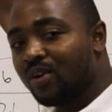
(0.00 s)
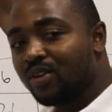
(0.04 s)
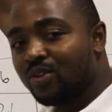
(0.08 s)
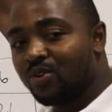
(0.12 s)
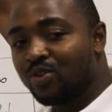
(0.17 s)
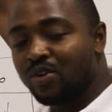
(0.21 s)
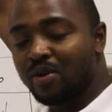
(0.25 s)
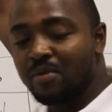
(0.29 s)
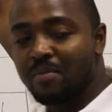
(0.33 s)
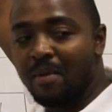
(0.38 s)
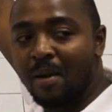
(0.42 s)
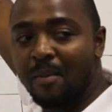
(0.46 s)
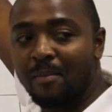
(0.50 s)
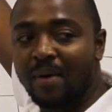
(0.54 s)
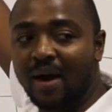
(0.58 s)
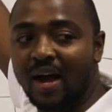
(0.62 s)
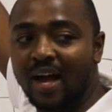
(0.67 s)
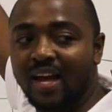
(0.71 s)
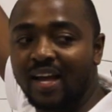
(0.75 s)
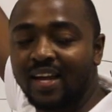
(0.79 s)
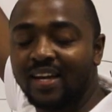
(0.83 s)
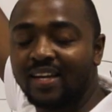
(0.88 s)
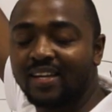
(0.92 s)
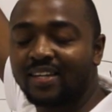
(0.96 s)
You
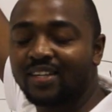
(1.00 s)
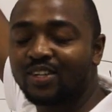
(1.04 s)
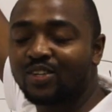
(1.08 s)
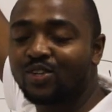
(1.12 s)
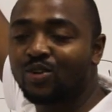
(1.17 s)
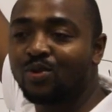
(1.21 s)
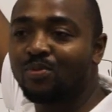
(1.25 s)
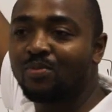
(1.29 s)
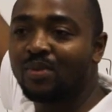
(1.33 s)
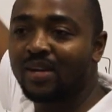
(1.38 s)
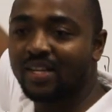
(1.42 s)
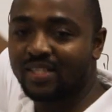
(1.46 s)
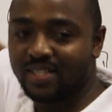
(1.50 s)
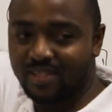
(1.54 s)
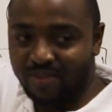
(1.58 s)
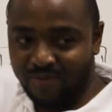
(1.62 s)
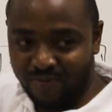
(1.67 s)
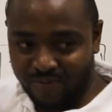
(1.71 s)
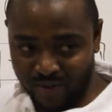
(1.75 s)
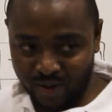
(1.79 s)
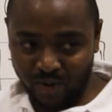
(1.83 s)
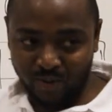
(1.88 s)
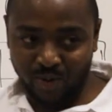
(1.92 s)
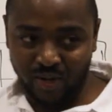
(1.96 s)
remember in
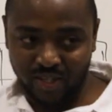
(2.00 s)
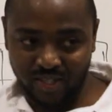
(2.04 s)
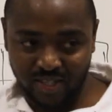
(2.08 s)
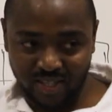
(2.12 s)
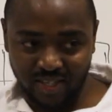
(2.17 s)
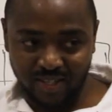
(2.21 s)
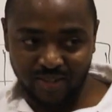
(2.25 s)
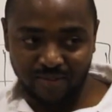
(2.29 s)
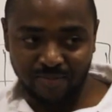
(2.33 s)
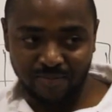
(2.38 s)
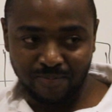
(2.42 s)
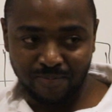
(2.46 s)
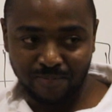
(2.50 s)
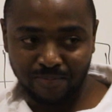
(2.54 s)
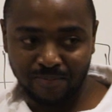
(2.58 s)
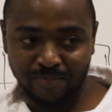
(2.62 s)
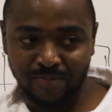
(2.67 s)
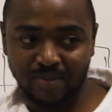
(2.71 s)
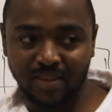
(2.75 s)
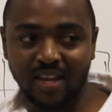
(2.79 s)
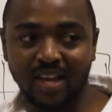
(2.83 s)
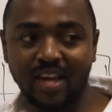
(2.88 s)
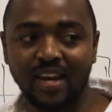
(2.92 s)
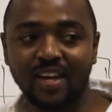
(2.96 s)
cumulative frequency
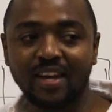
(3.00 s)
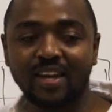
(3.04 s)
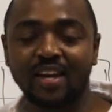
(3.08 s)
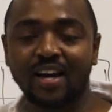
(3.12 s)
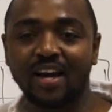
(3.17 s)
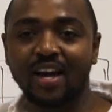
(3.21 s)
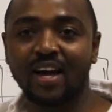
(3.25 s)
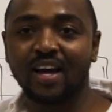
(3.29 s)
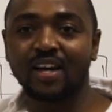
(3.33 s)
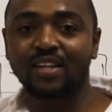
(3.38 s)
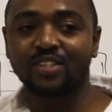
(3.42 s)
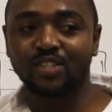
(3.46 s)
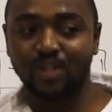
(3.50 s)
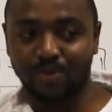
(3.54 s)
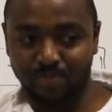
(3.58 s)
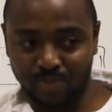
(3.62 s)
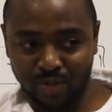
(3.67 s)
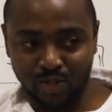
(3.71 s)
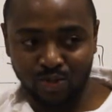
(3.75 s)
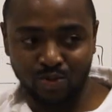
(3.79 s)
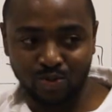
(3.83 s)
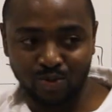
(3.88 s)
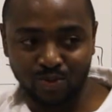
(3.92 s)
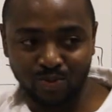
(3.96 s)
in
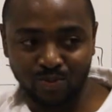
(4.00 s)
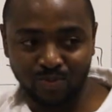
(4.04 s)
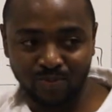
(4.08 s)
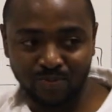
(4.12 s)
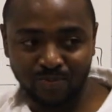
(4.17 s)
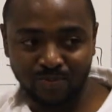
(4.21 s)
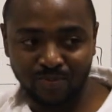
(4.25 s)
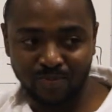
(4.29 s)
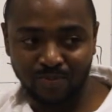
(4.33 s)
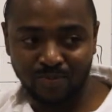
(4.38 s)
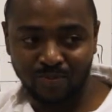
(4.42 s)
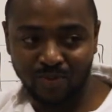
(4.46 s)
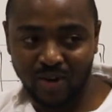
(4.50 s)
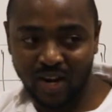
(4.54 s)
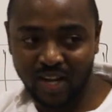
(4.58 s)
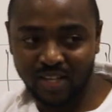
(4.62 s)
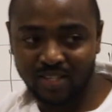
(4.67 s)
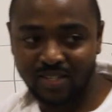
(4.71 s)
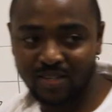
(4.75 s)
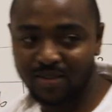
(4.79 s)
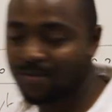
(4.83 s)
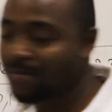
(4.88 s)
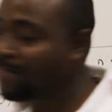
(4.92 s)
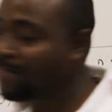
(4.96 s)
chapter 2, right?